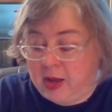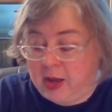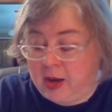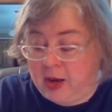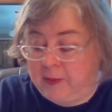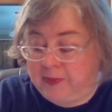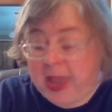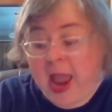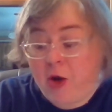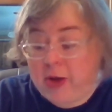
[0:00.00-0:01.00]
um,
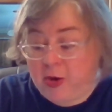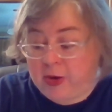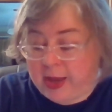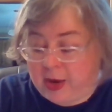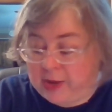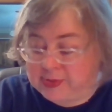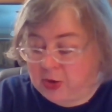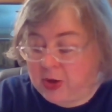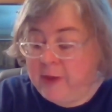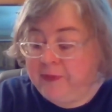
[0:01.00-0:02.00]
Carrie or Carrie, I'm
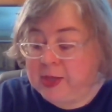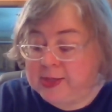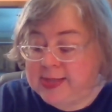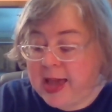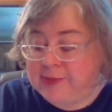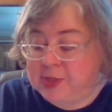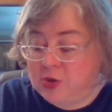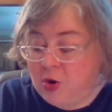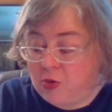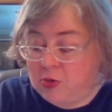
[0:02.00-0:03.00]
sorry, Sam
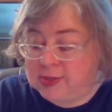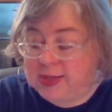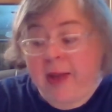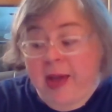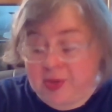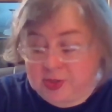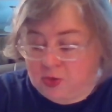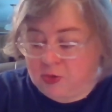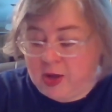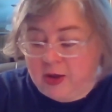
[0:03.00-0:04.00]
Stone, Samantha Stone,